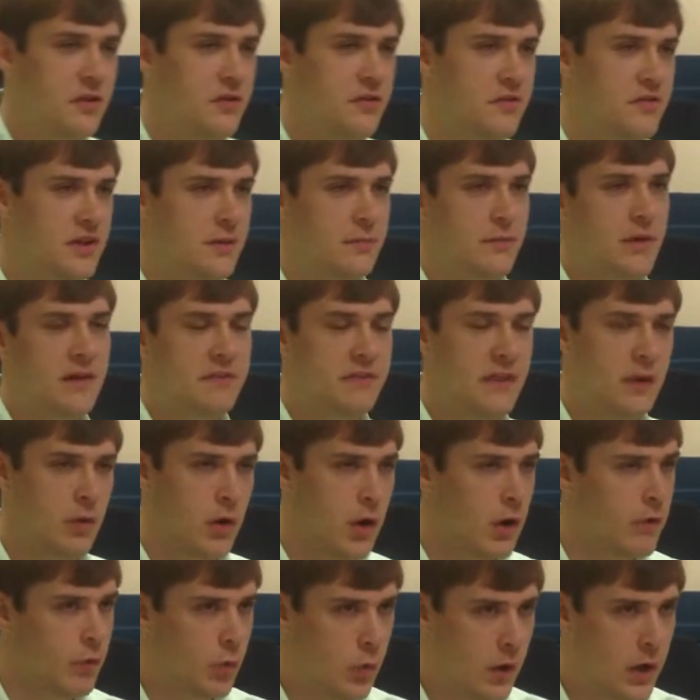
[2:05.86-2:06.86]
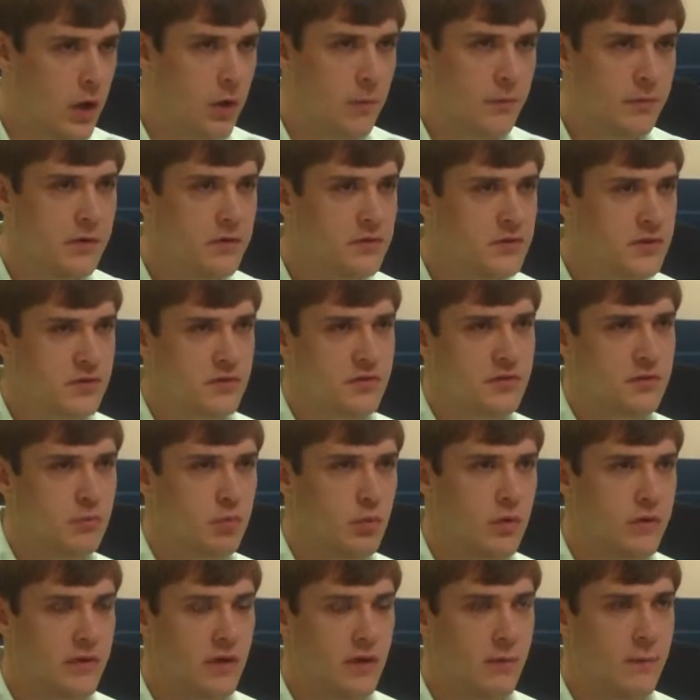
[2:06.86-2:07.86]
so it seemed like they were overwhelmed just
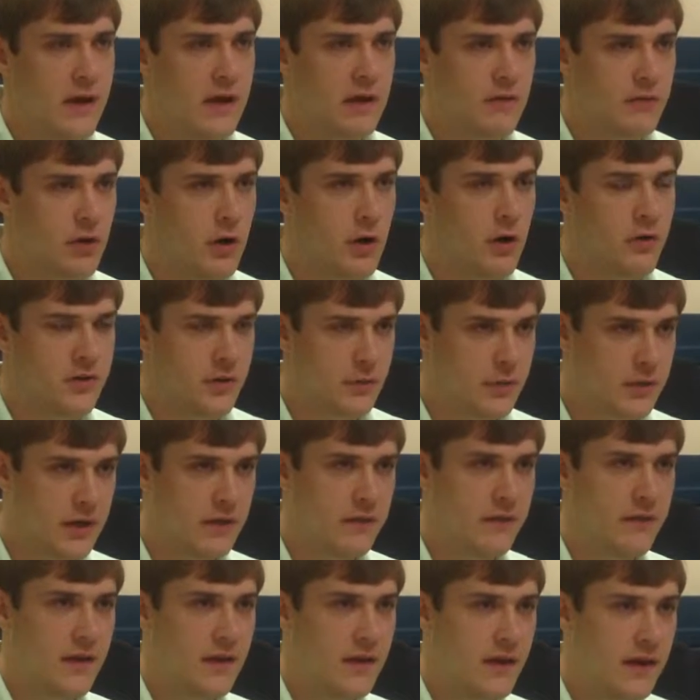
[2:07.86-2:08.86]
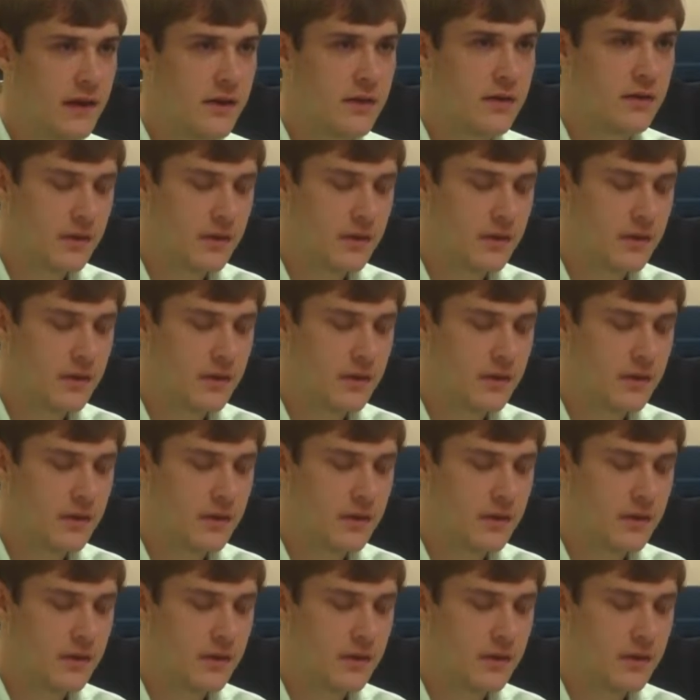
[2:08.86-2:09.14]
with the amount of calls they were getting that night?